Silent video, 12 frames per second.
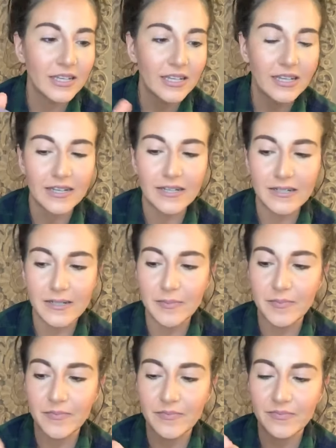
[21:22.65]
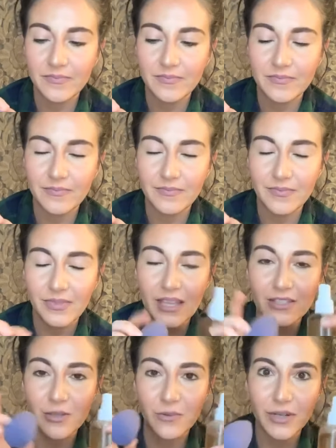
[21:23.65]

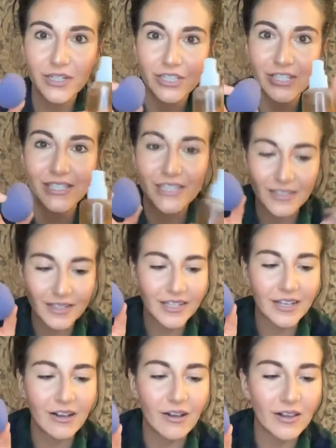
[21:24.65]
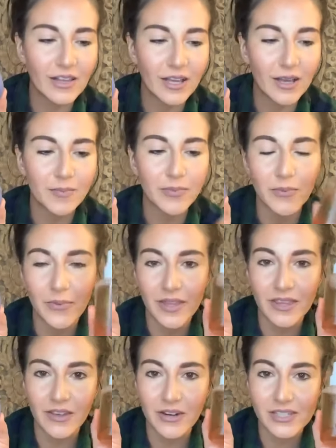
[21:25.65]
And so we're gonna just seal it all up
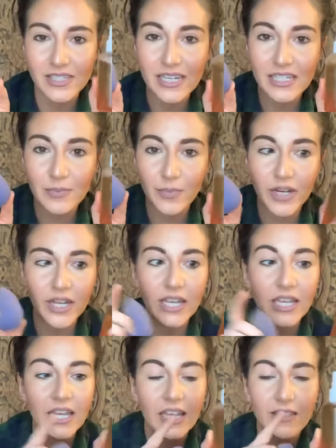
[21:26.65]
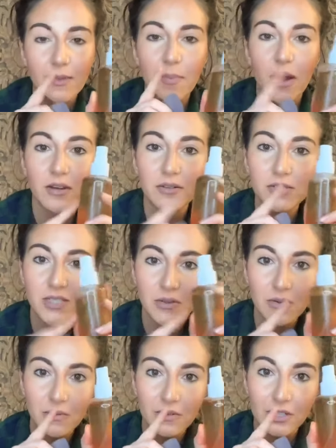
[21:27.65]
with our stay spray. The bottles
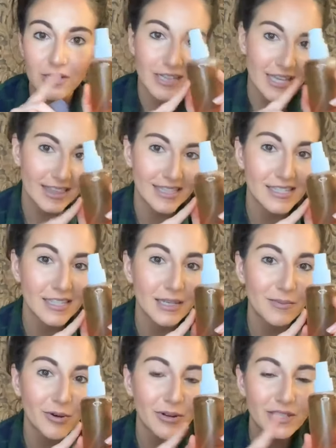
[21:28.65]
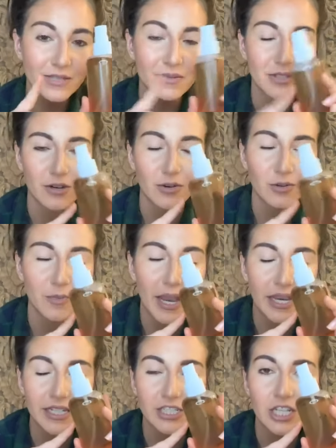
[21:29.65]
don't look like this anymore. This was our old
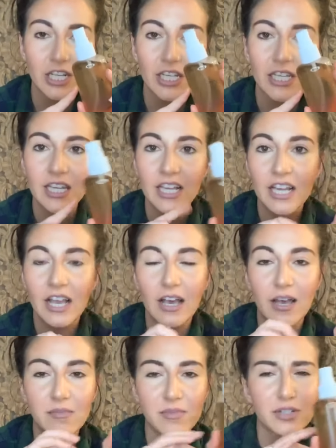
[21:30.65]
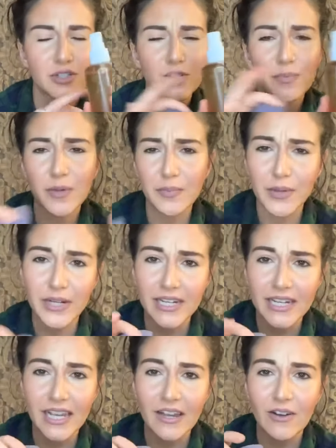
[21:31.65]
packaging. They're super
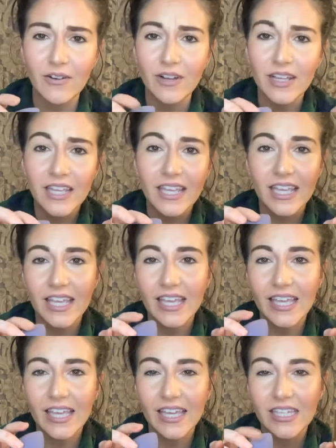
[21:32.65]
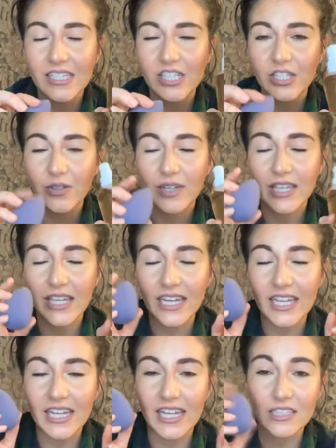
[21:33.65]
pretty now, and you can get
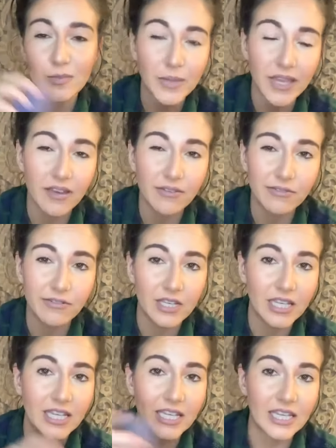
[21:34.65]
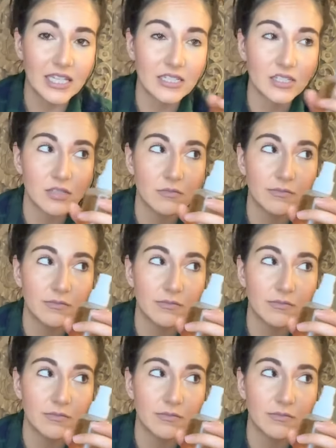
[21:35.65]
it in SPF and